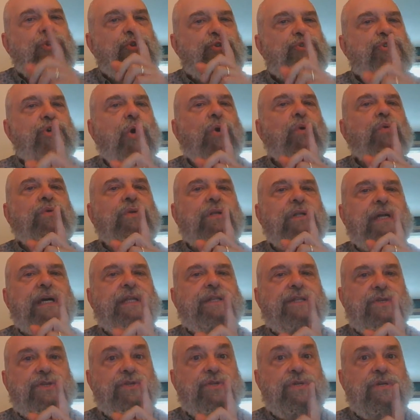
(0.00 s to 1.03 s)
Don't
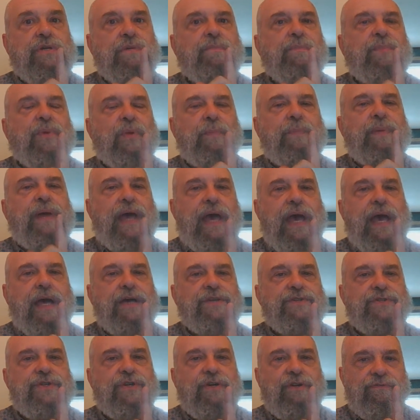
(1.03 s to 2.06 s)
let the simple
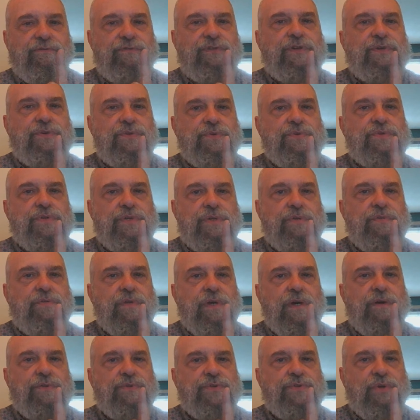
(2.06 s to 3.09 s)
past confuse you,
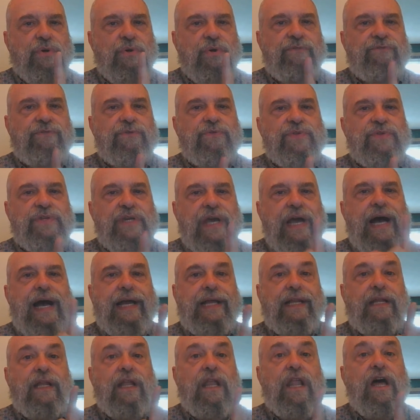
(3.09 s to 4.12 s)
though. So if you say
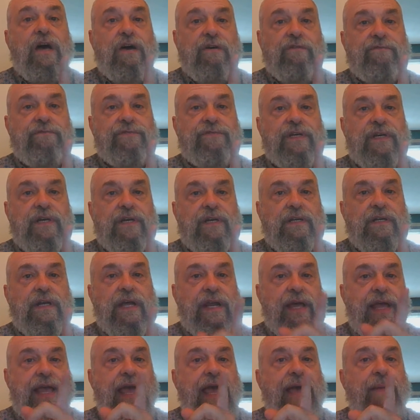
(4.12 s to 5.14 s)
I loved,
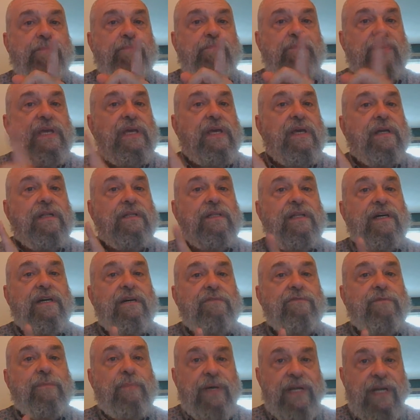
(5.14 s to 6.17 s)
not I am being
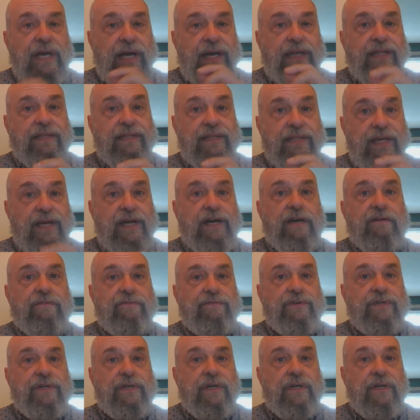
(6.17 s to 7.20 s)
loved, but I
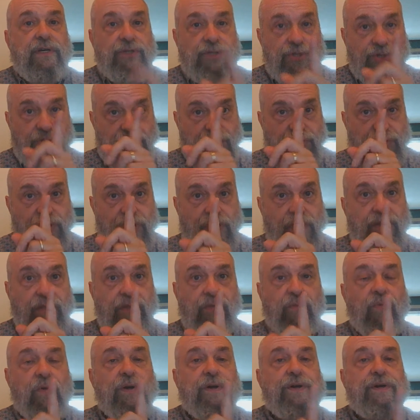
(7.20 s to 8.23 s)
loved, just a single
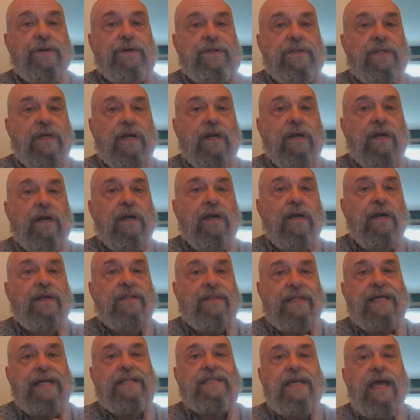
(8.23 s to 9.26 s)
word there,
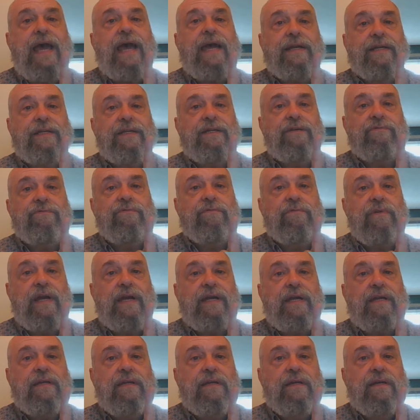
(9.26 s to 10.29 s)
that's active,
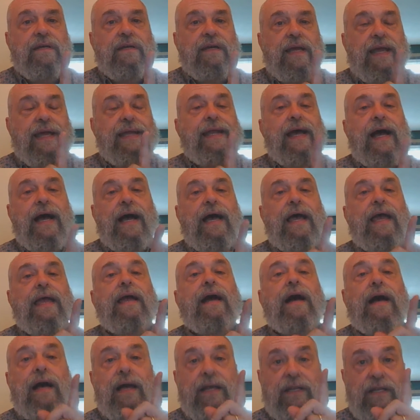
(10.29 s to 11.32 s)
right? And
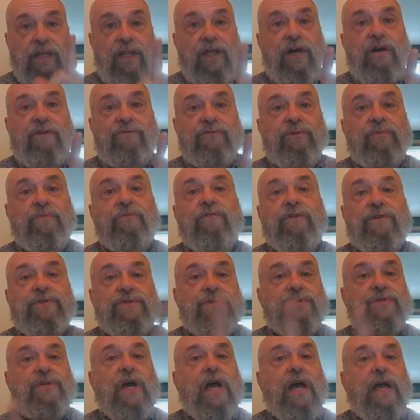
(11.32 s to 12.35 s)
I loved
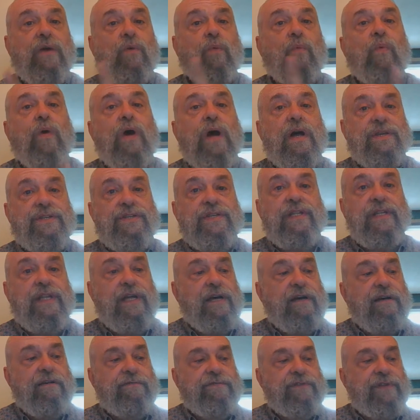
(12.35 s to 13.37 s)
versus I was
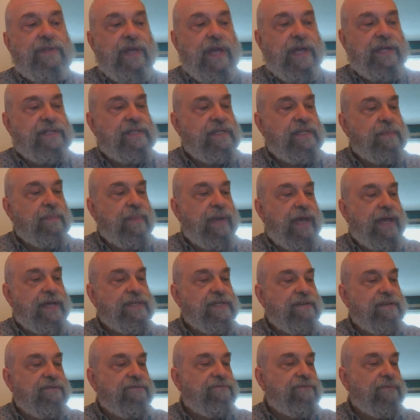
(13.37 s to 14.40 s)
loved, that's the
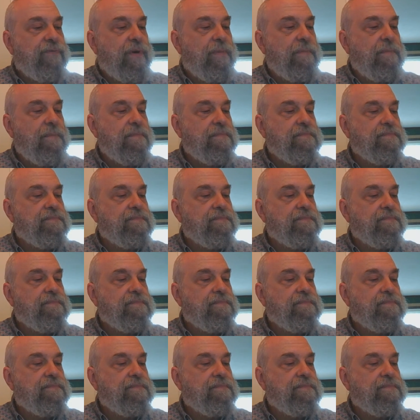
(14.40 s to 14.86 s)
passive form.